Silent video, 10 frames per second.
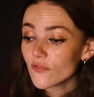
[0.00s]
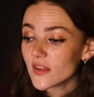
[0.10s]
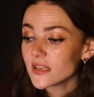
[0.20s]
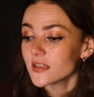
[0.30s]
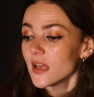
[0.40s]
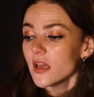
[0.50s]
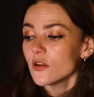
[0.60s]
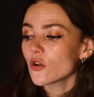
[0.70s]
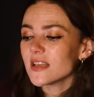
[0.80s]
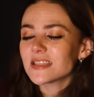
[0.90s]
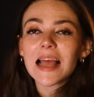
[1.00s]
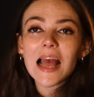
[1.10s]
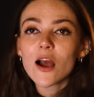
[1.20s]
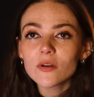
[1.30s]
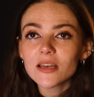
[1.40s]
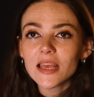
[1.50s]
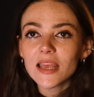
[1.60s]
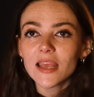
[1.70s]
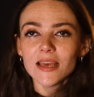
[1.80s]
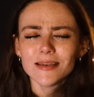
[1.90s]
of this
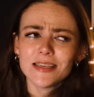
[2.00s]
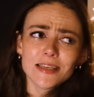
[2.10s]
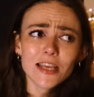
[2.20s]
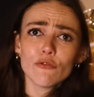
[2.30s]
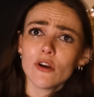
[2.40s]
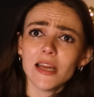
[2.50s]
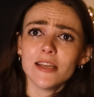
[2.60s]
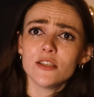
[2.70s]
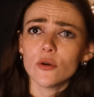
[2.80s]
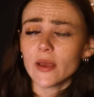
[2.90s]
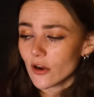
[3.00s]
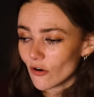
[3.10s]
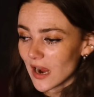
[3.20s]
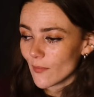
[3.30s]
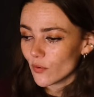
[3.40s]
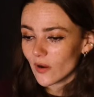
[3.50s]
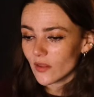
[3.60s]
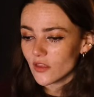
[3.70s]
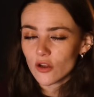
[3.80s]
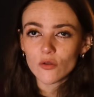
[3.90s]
cowardly, did he really do it crap,
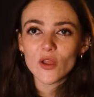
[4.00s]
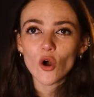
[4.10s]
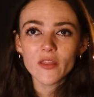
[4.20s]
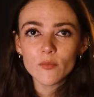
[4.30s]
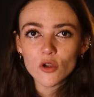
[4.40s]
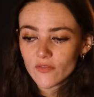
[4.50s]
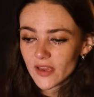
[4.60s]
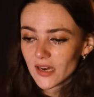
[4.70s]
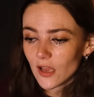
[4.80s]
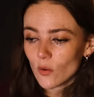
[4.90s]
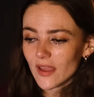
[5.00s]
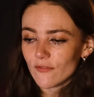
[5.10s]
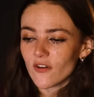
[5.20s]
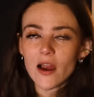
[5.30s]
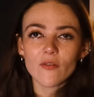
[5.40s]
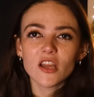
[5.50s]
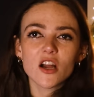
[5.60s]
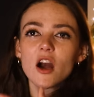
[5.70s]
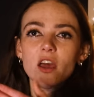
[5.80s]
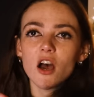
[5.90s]
what, you know, that we got in the movie, like where he firing a
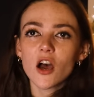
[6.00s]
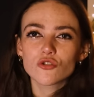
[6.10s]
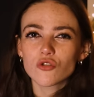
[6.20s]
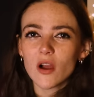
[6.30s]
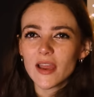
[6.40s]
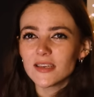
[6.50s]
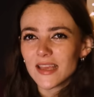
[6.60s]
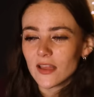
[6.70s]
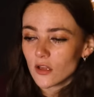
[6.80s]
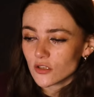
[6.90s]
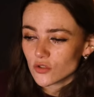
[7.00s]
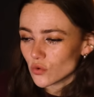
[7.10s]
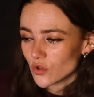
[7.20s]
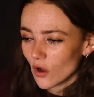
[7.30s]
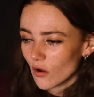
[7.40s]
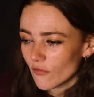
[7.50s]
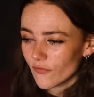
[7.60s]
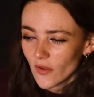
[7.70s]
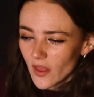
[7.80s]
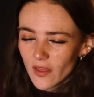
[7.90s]
gun at her, trying to kill her, sort of.